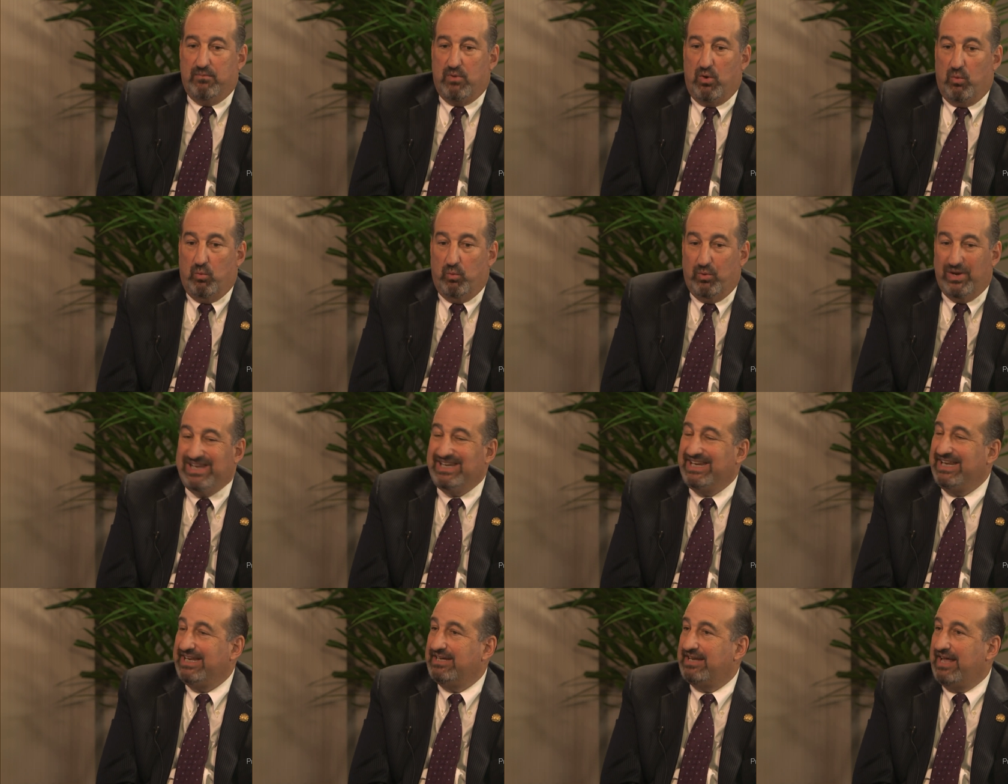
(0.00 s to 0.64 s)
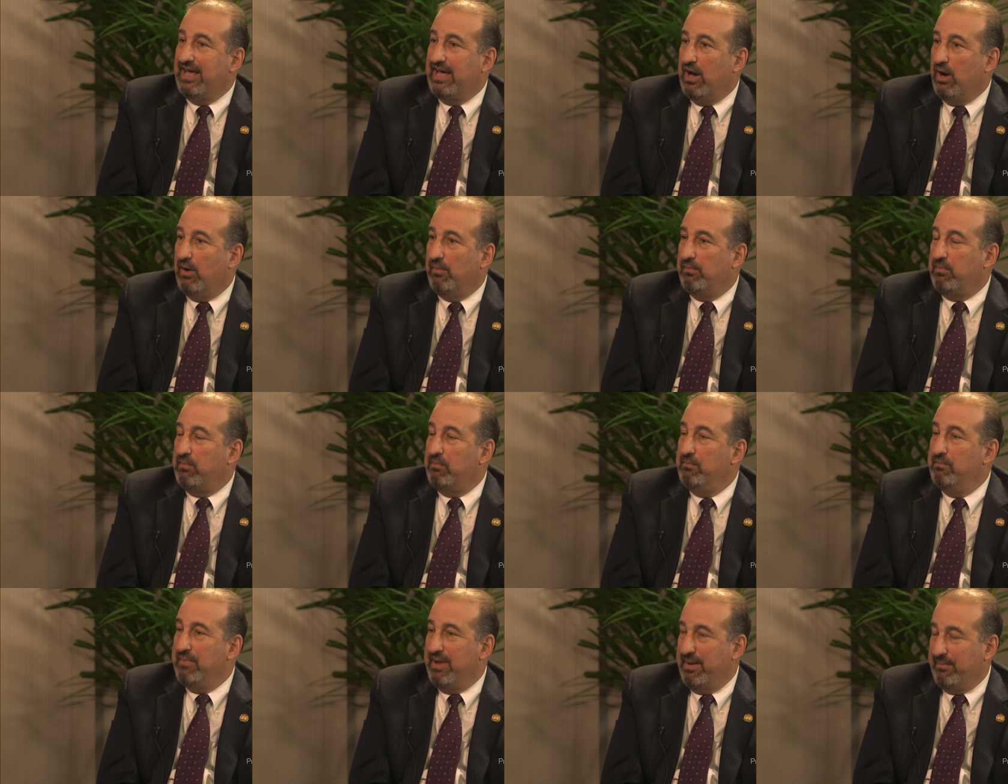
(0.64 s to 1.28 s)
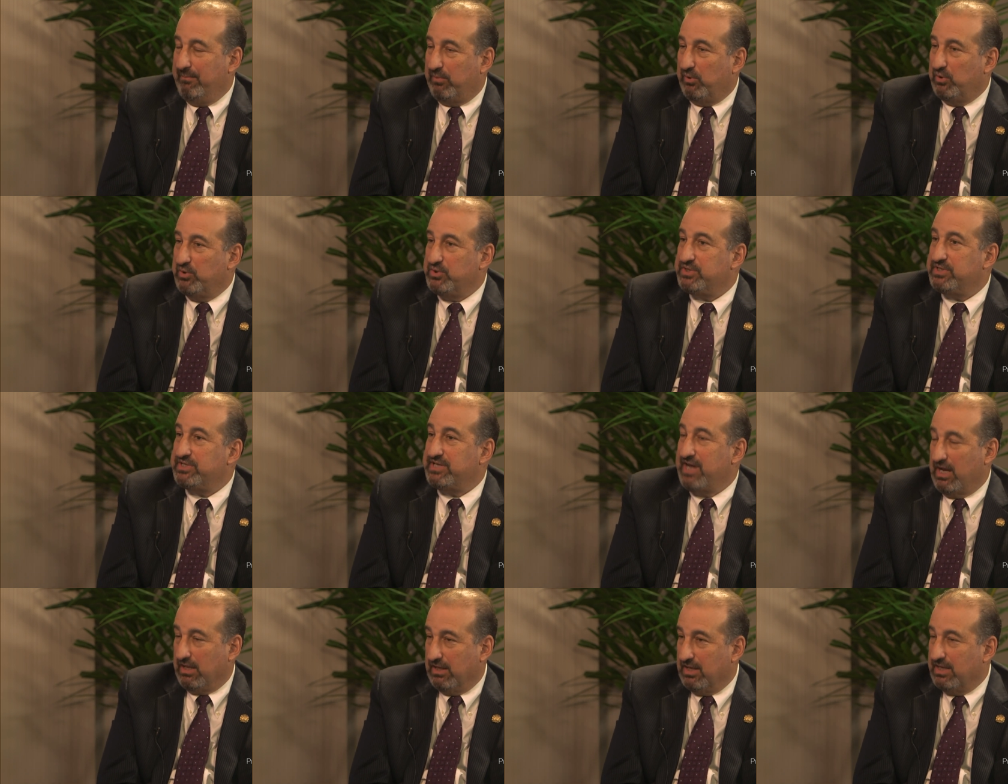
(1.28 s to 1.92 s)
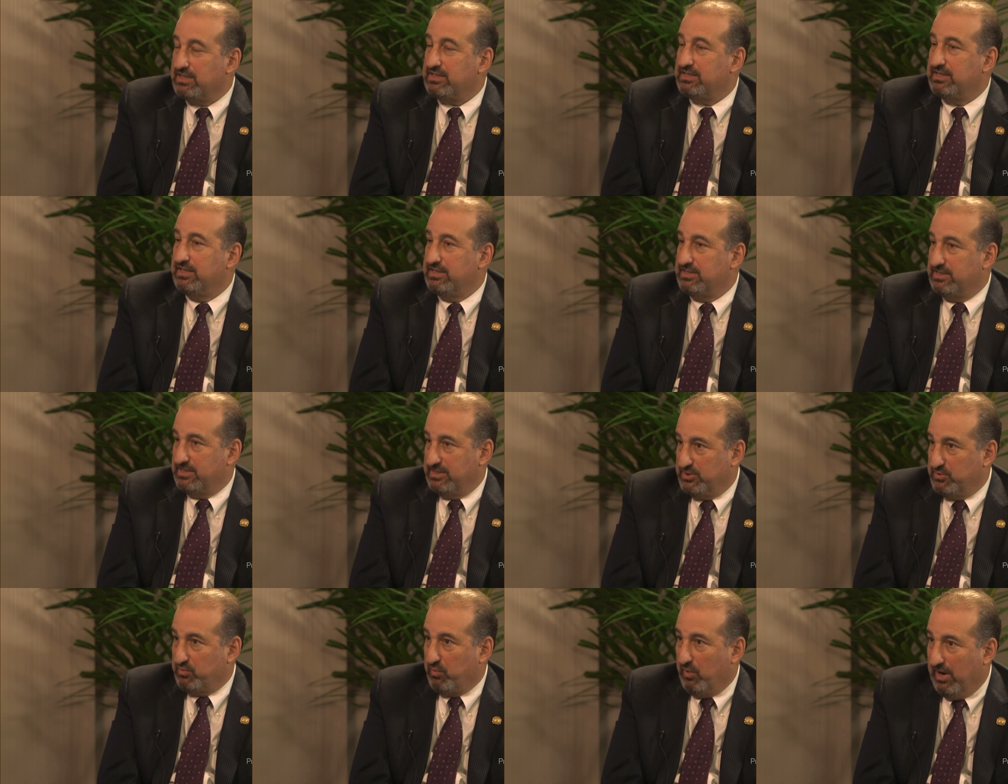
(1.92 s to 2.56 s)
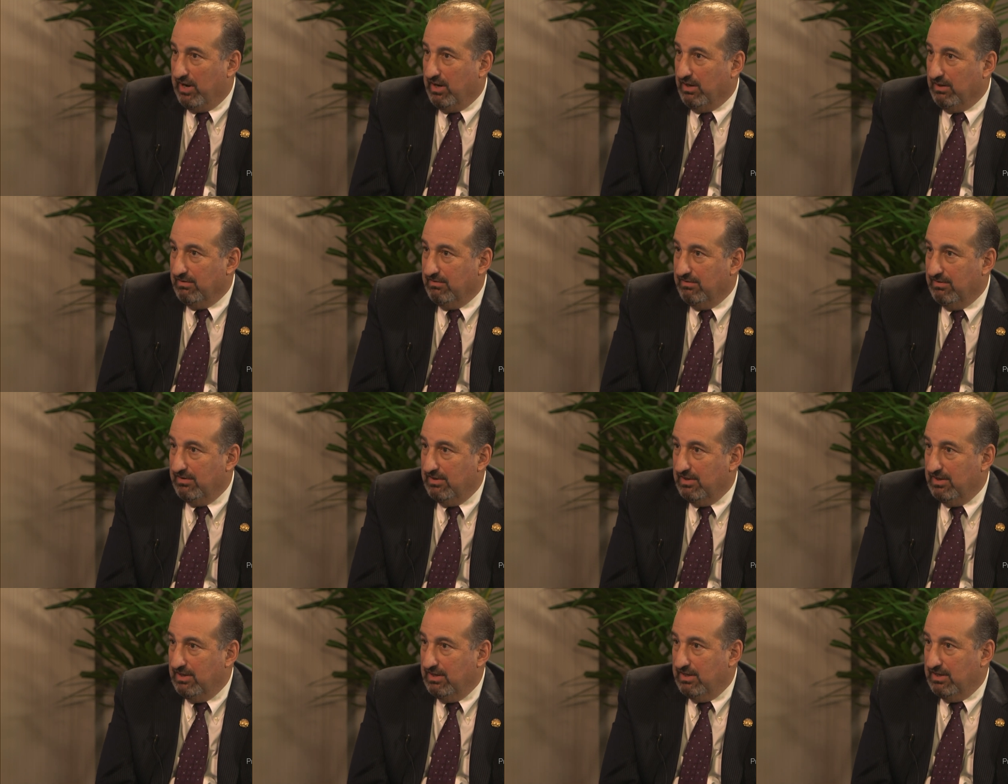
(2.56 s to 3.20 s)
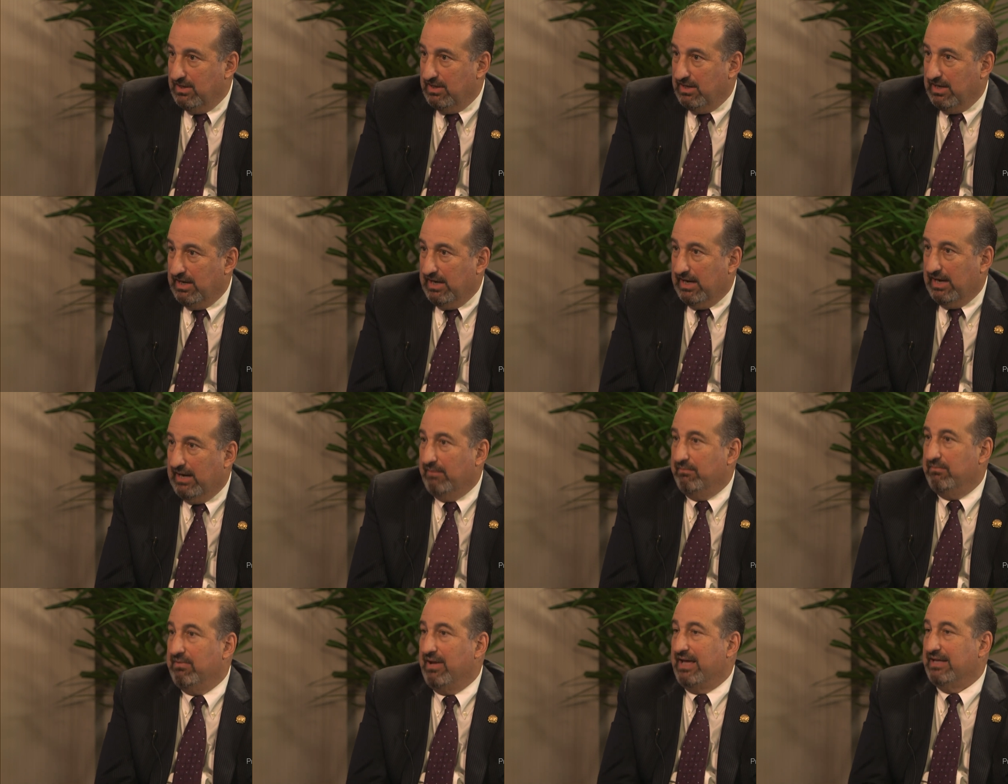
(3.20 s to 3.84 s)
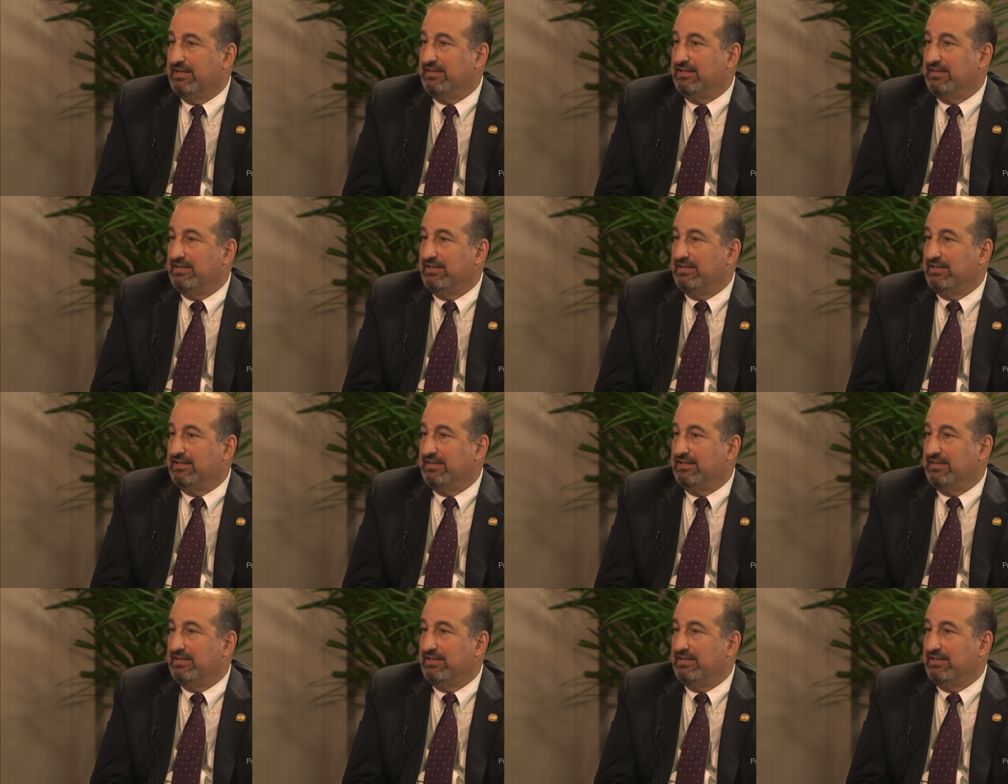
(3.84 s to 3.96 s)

We need to help members tell us this as well, and